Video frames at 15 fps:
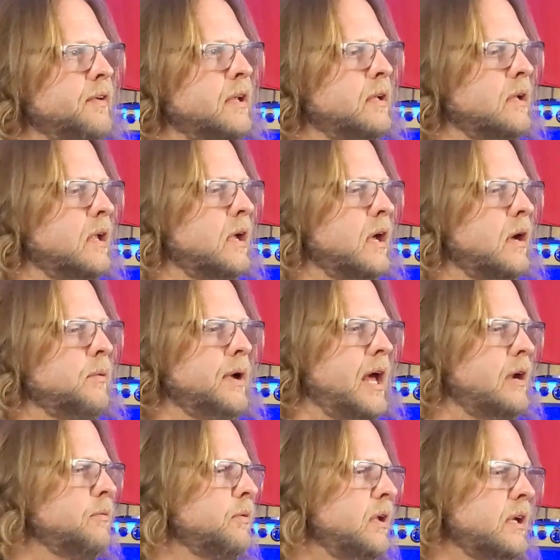and we had
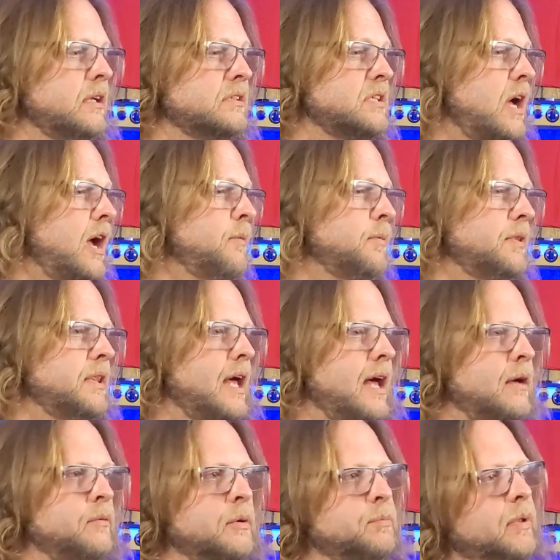a really good time with that.
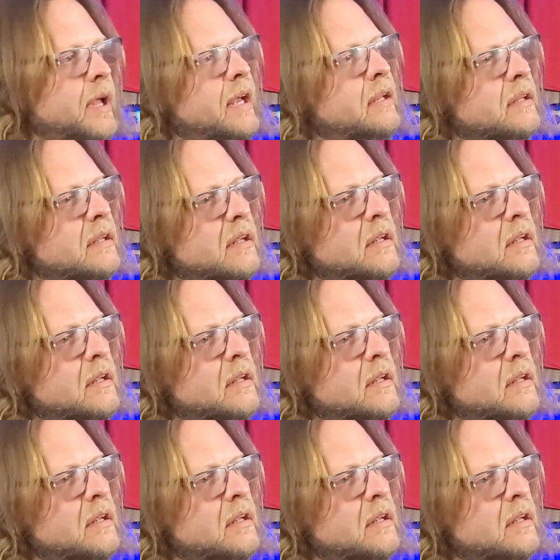And we played,